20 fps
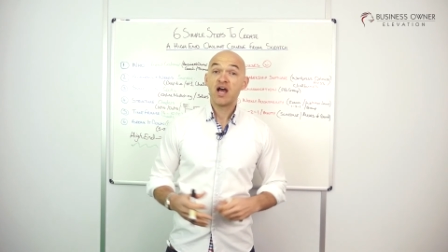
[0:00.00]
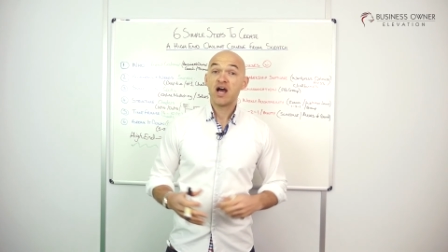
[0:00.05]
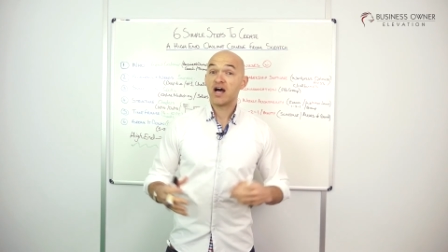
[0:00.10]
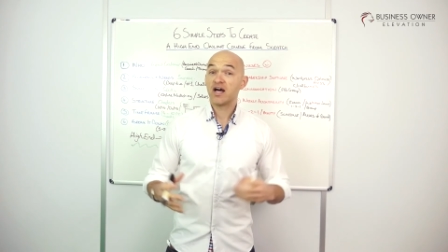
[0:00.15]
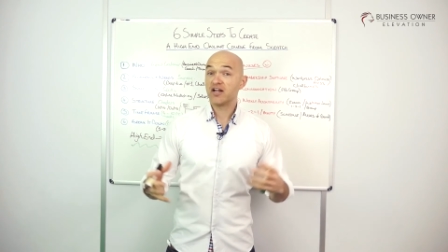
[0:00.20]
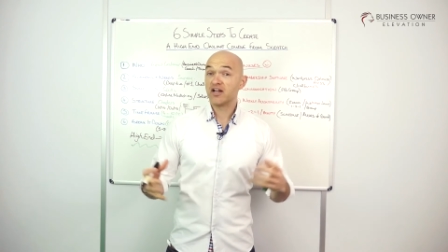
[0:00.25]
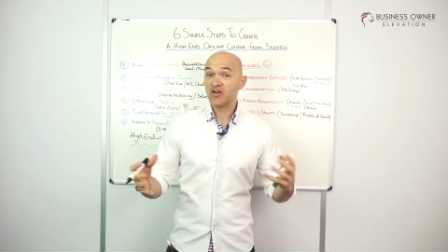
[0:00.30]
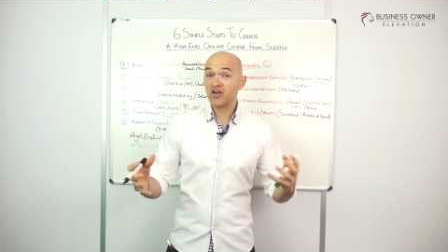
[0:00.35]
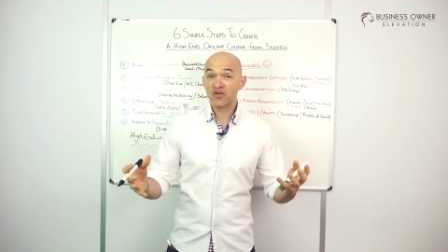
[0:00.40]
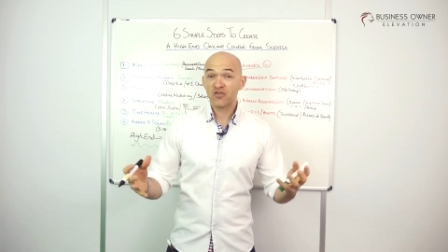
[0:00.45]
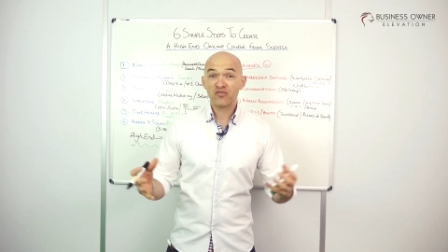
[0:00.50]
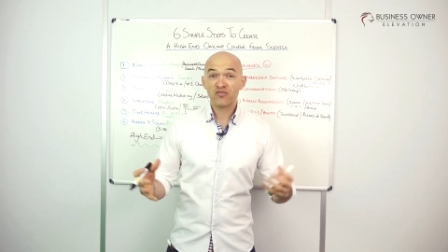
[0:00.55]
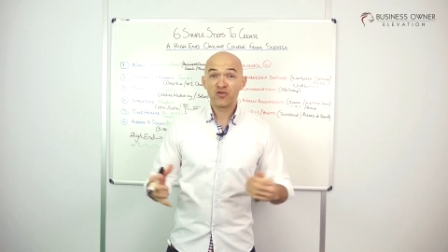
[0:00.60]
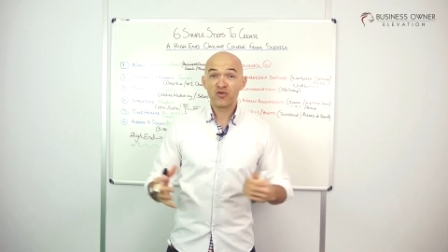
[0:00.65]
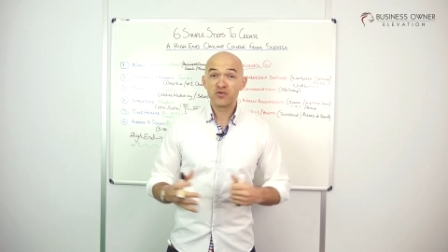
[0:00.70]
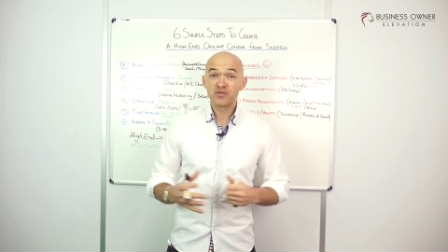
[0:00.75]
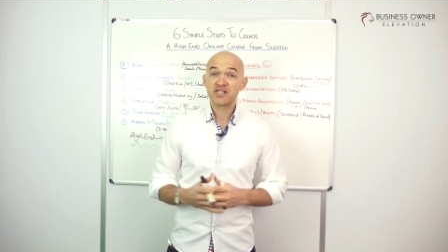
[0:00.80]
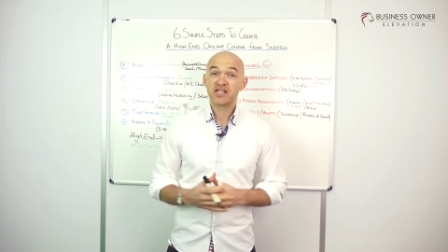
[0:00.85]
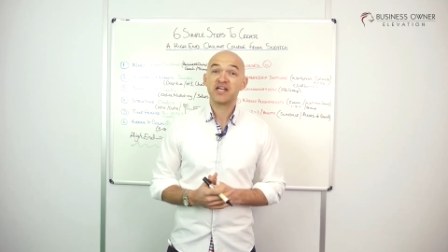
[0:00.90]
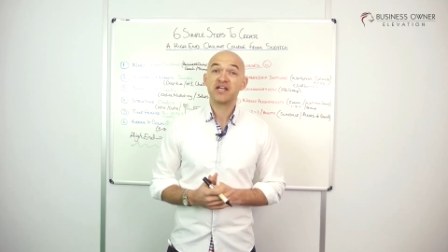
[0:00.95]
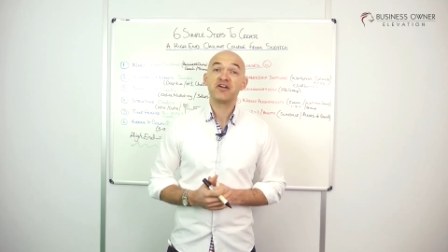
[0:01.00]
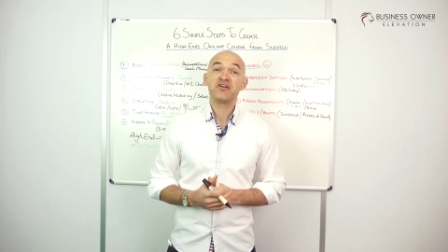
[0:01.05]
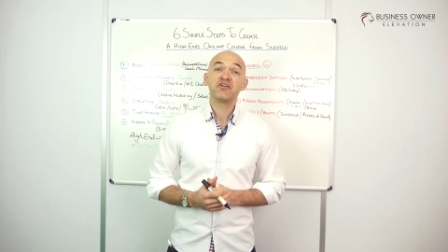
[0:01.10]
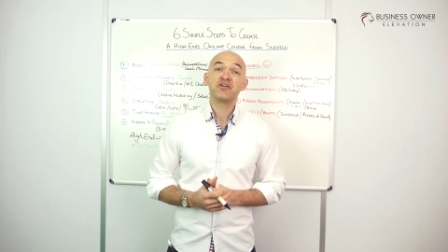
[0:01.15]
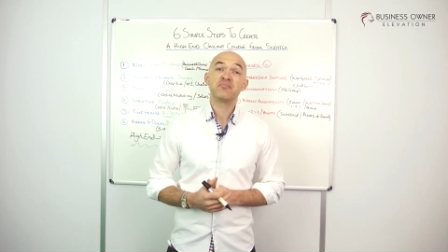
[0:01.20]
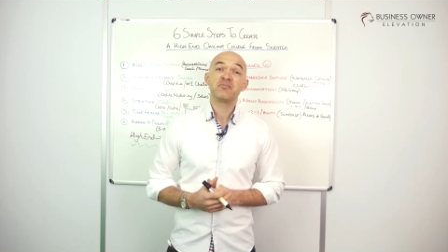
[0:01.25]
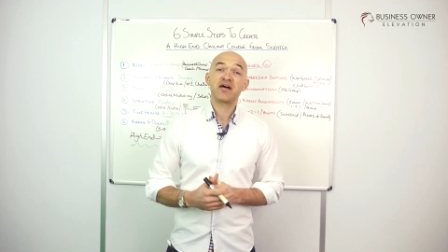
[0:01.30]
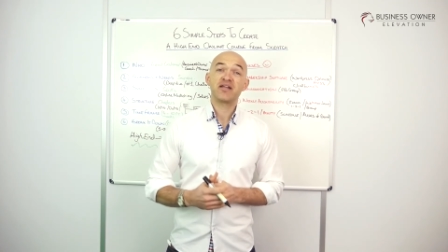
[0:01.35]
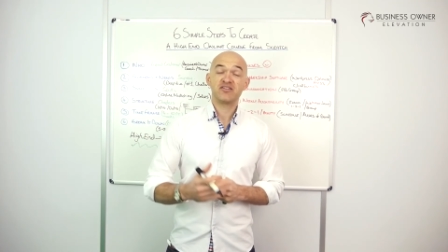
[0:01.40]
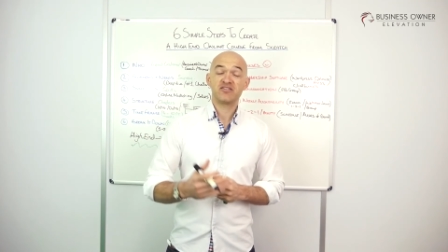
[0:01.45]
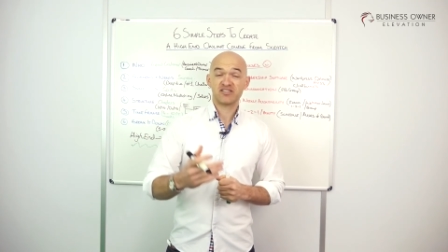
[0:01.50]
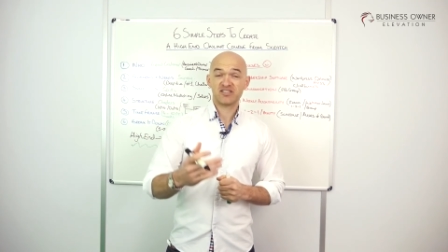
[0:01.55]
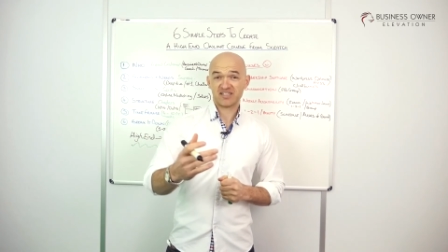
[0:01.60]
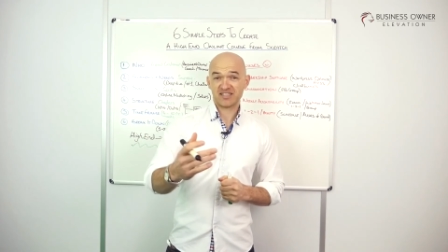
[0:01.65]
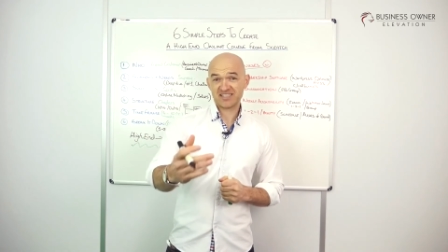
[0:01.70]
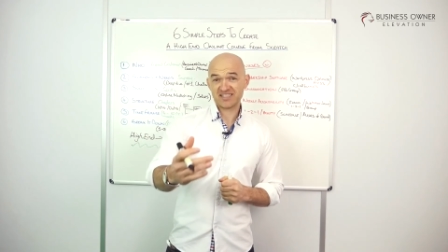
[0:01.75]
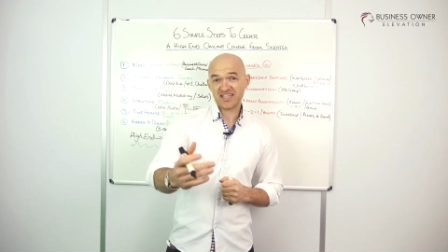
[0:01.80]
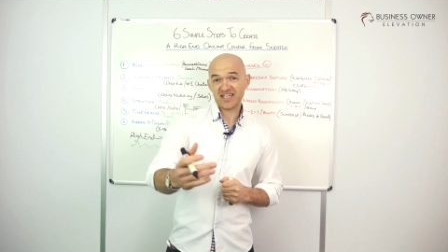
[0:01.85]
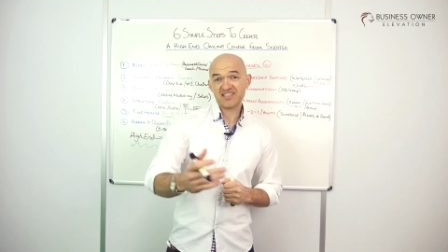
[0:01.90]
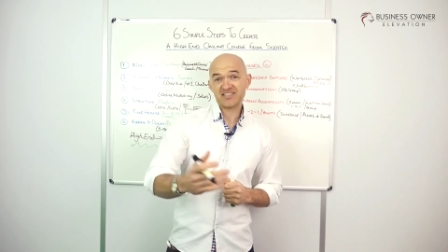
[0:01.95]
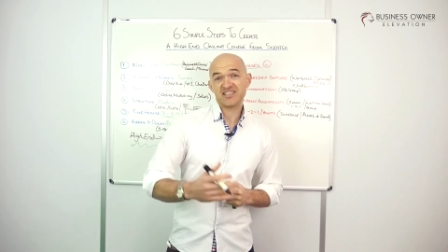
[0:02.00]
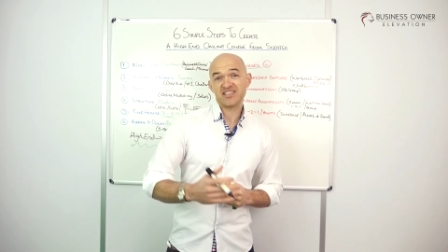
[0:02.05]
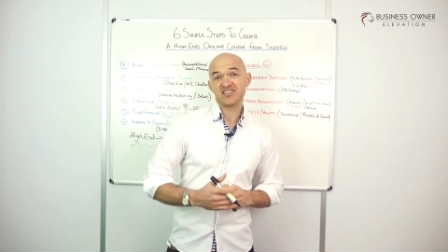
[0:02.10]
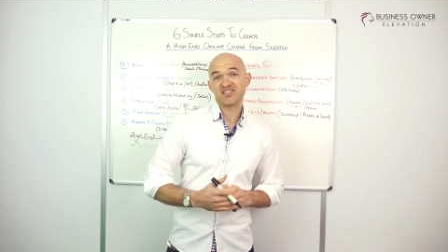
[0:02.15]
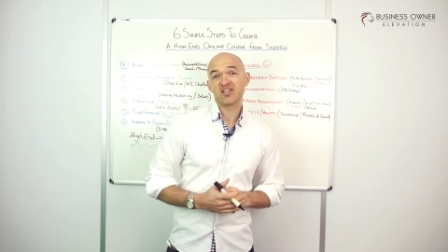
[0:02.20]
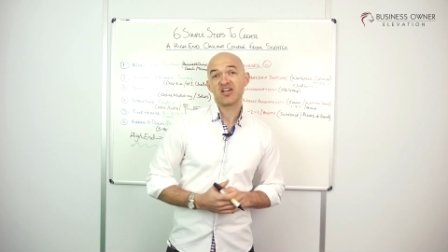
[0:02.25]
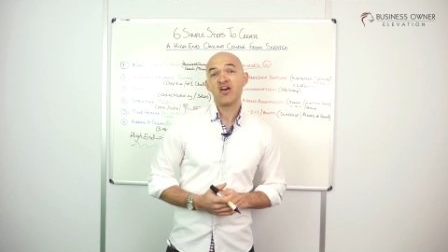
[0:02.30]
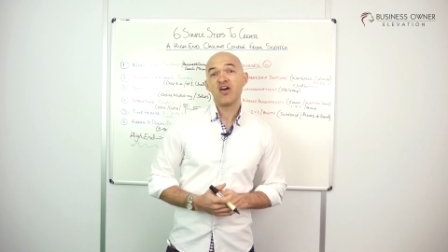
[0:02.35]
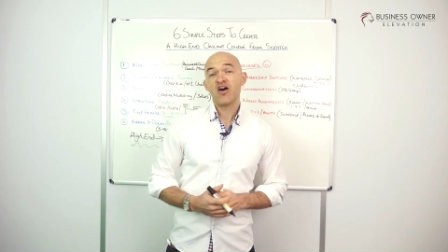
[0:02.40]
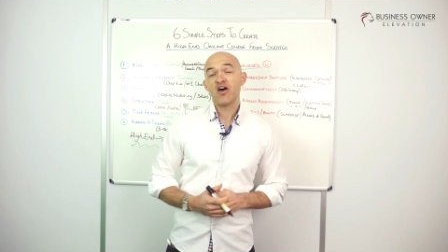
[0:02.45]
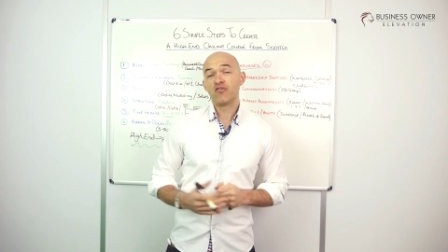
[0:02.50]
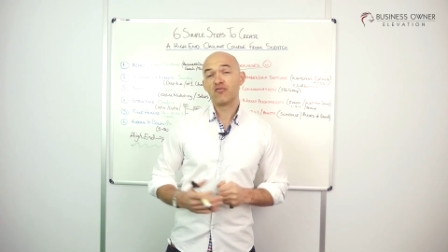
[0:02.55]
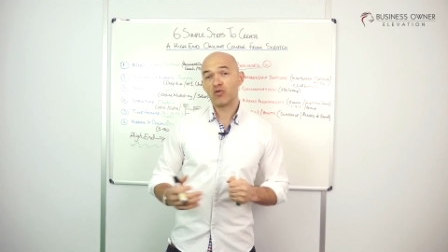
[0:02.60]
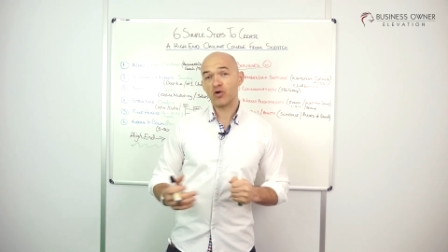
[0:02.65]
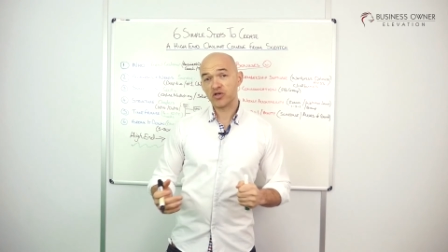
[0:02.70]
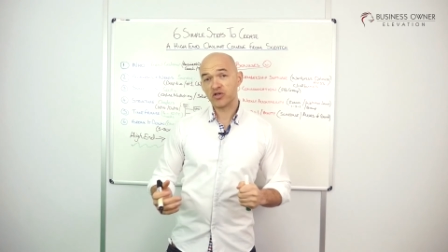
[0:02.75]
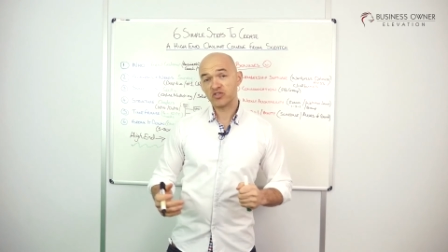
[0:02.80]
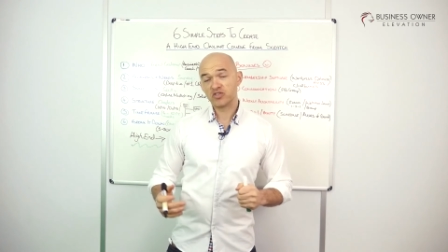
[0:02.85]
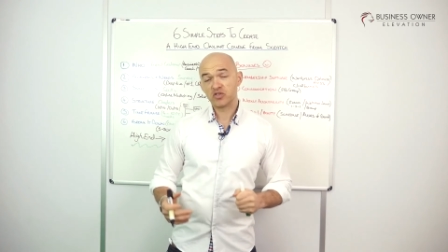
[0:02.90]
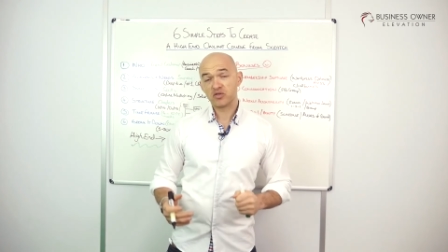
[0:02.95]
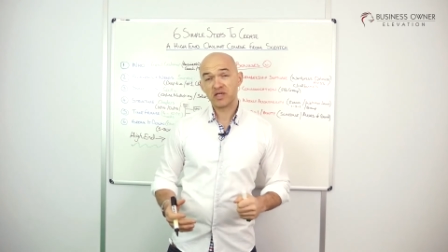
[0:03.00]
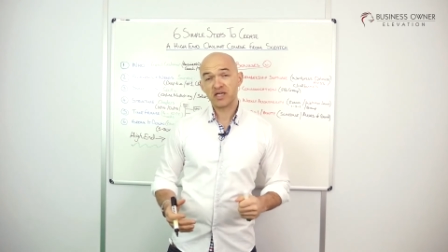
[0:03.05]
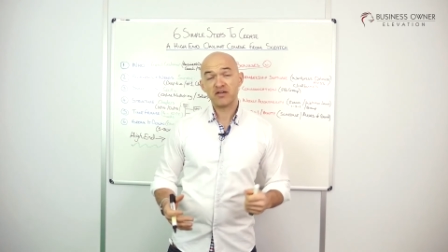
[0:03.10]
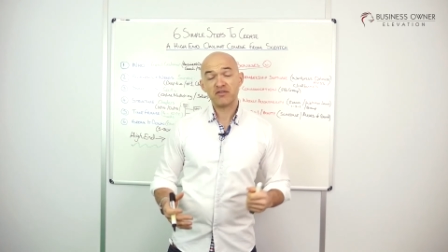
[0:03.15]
and I look forward to hearing about the successes of what you're doing.